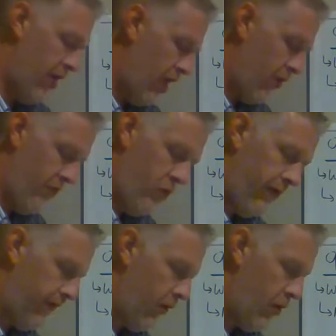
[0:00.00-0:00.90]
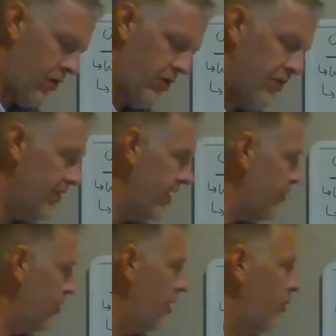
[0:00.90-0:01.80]
Anyway, moving forward to so that's
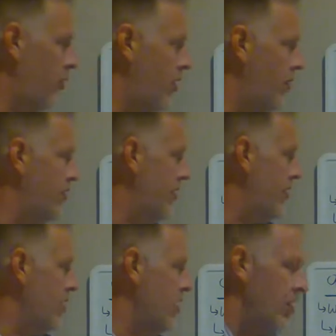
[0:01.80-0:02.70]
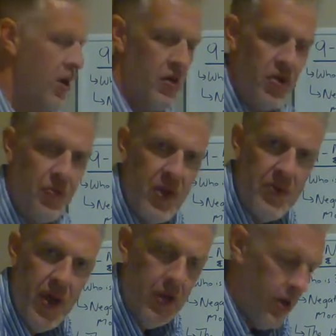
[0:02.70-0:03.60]
Bernard Williams. Not that you need to know too much
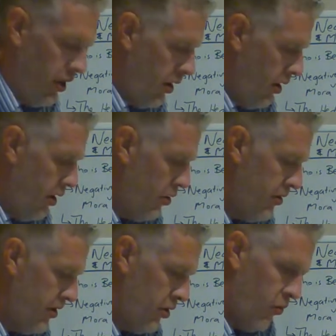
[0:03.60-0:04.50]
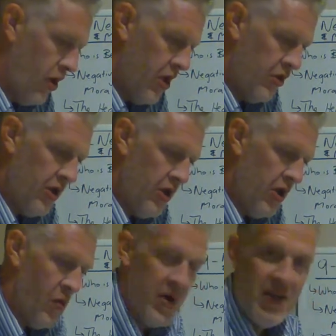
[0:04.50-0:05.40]
about who the dude was. You need to
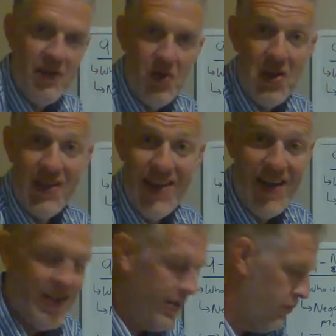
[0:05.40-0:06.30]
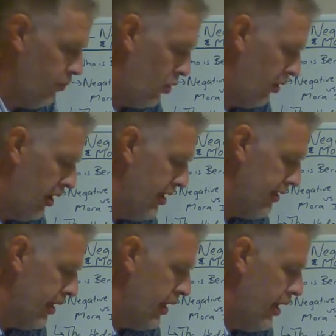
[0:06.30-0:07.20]
know what he what he says more or less.